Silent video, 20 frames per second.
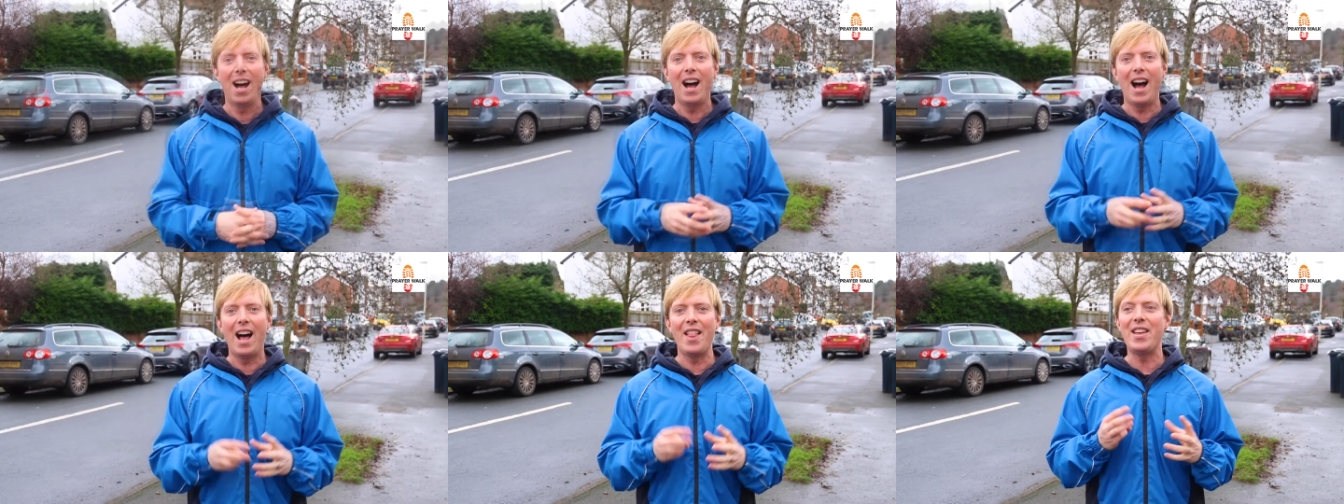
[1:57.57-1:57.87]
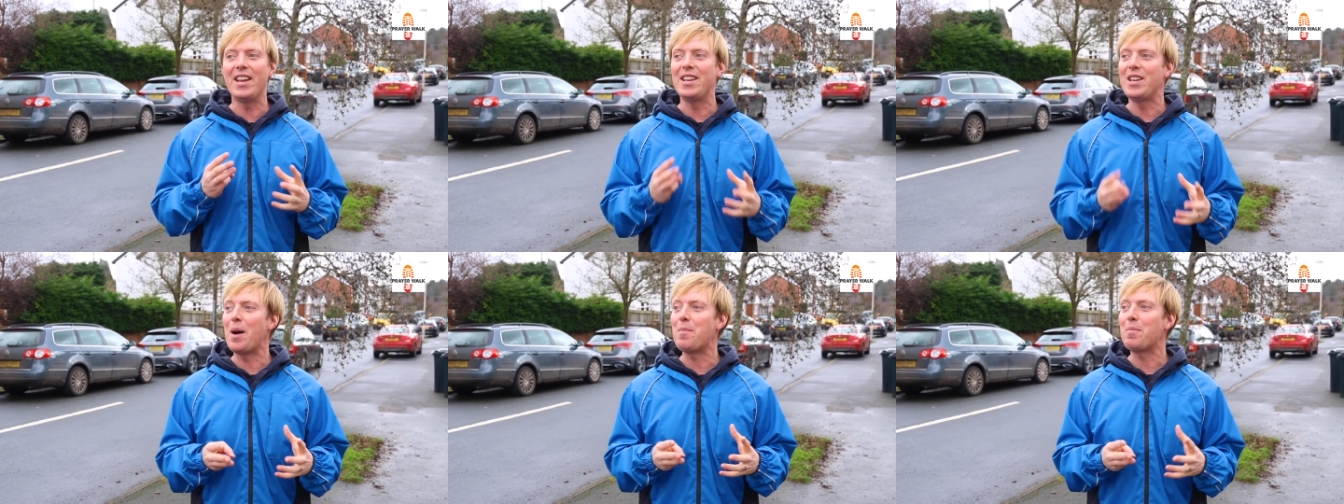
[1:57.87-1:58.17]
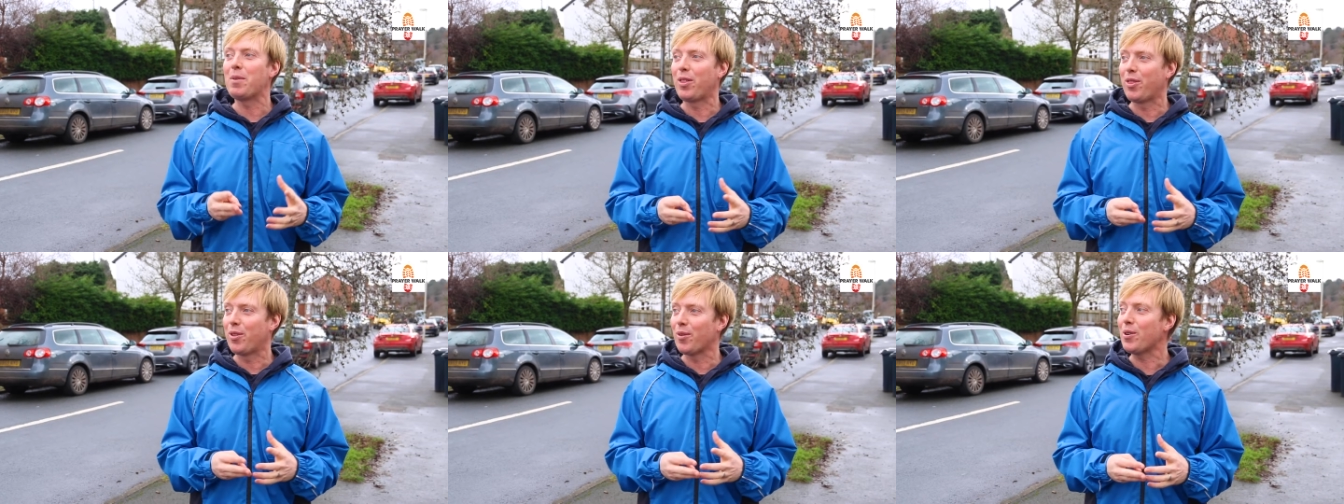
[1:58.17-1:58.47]
And then
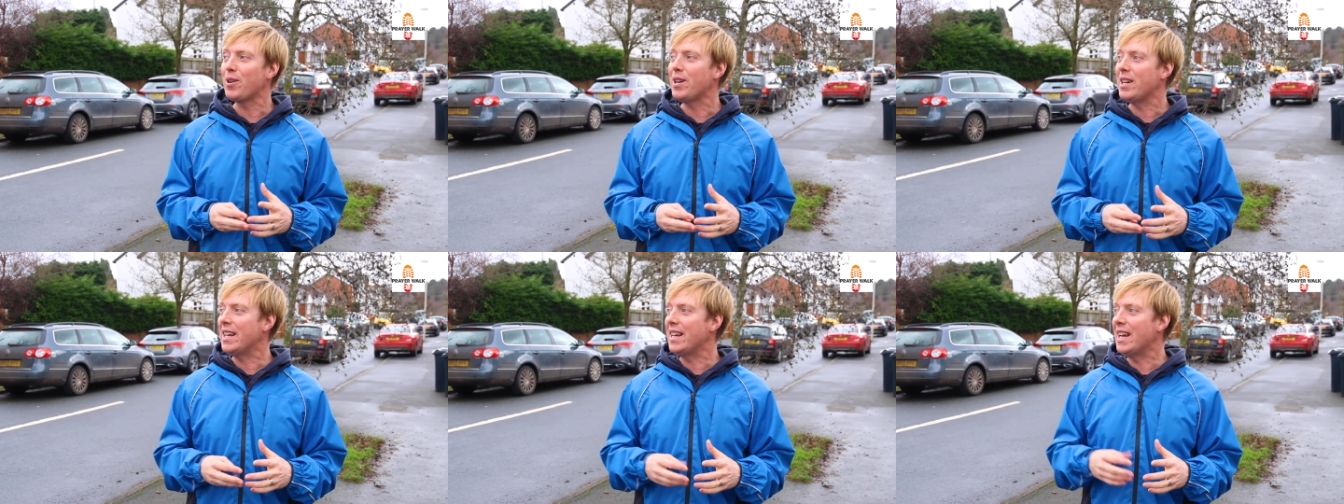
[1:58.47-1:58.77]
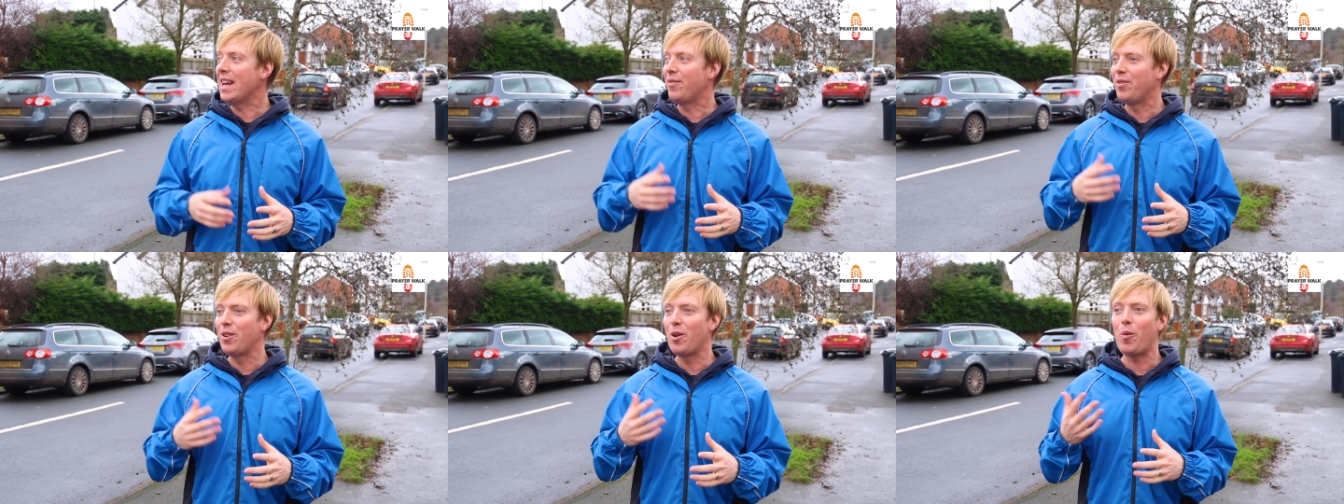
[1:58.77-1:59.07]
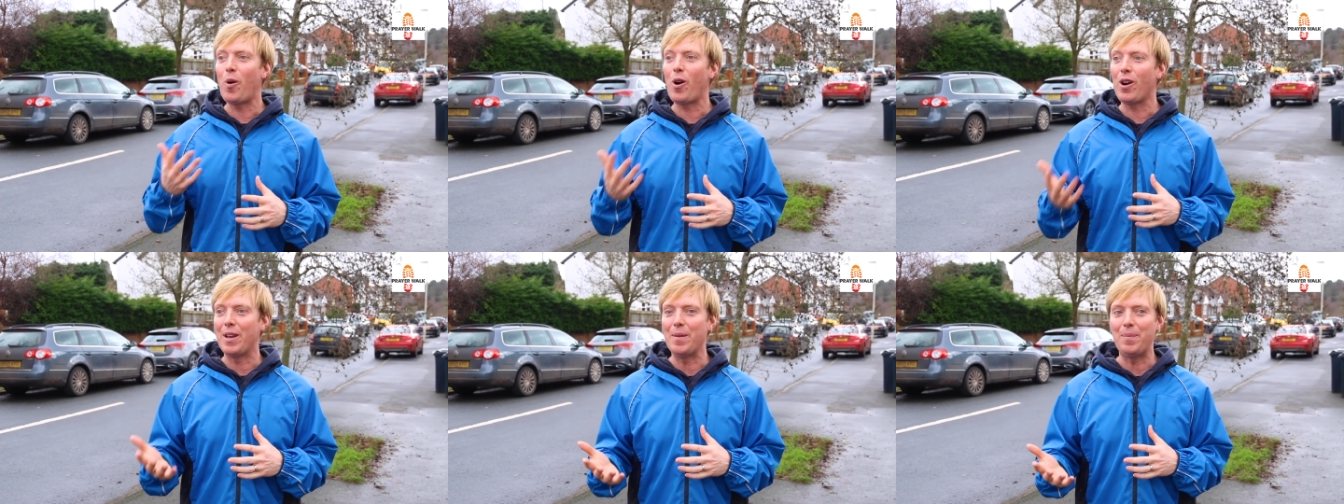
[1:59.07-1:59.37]
number 3, if you're
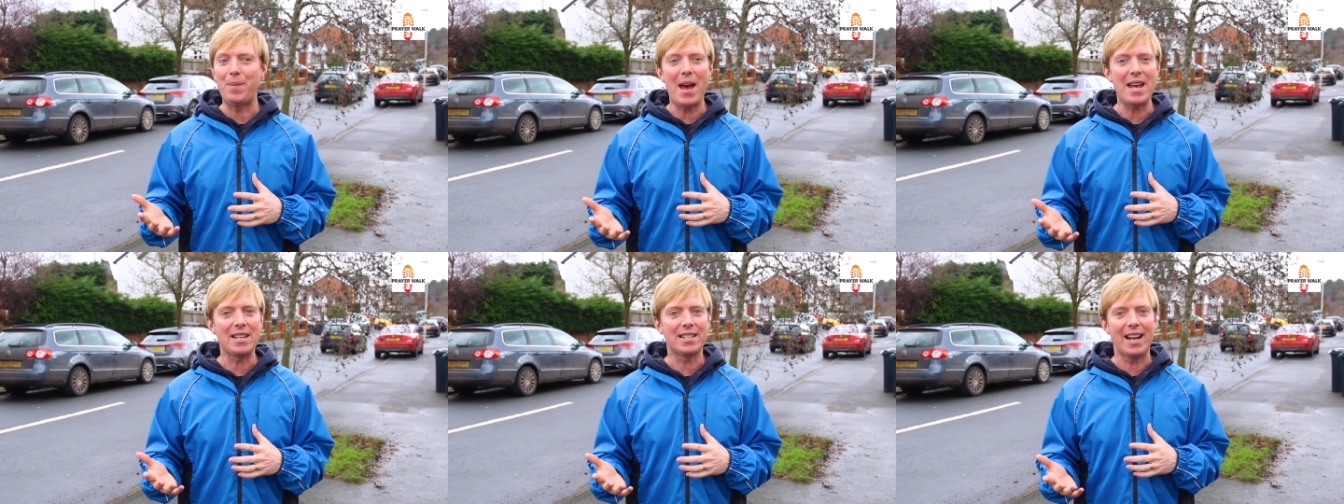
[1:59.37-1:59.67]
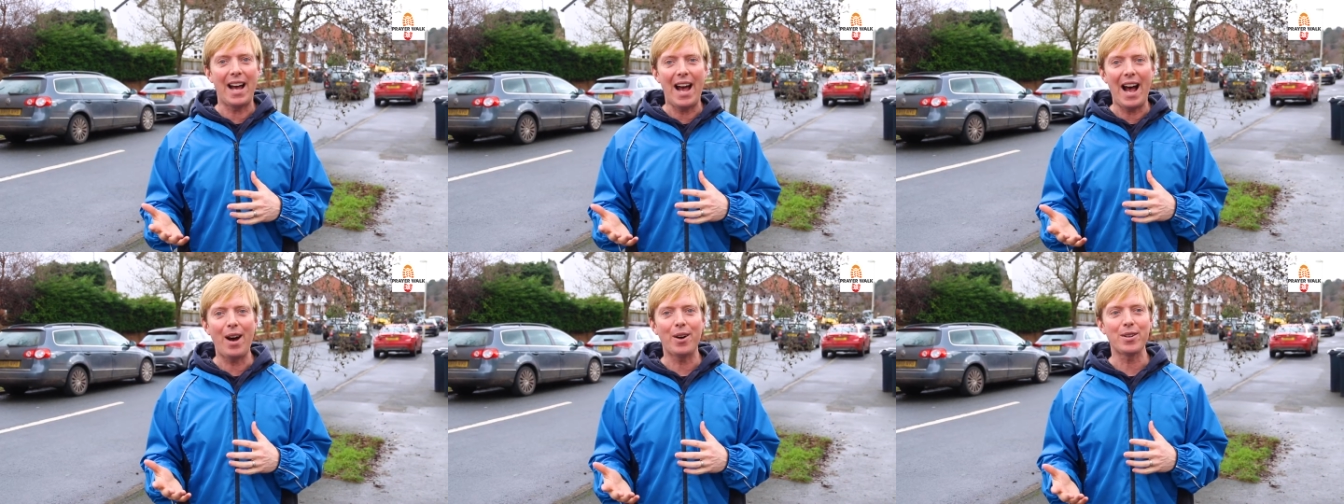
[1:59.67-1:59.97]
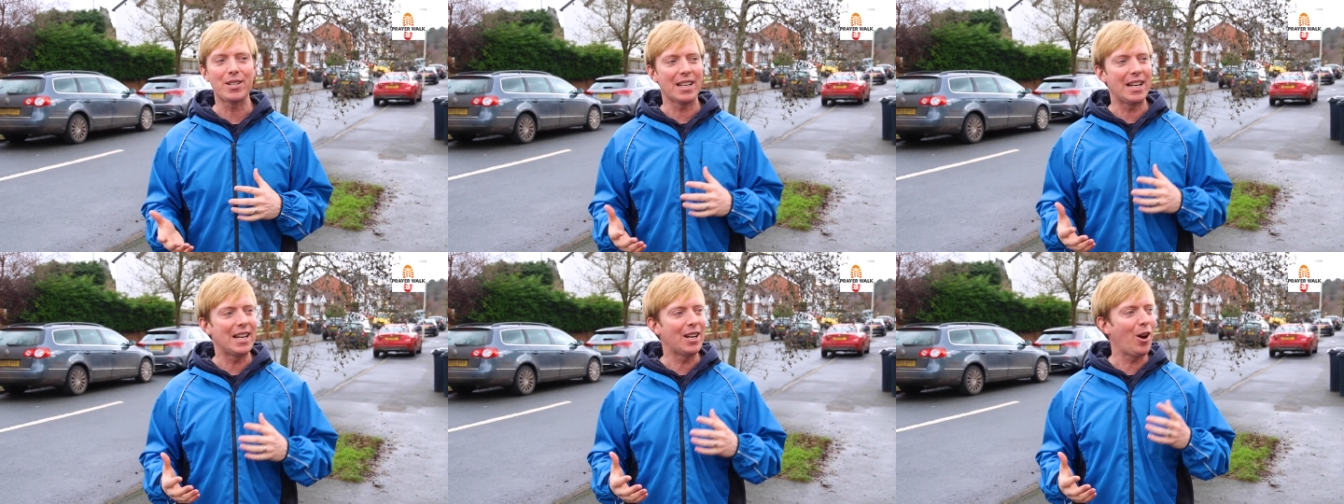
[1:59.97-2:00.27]
walking past a
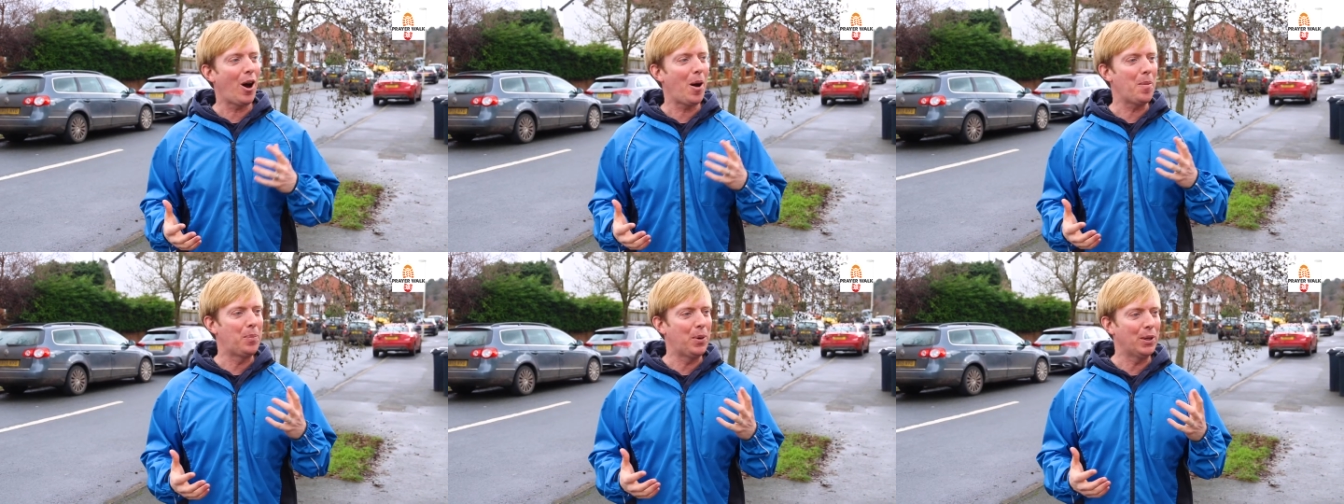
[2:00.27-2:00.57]
house and God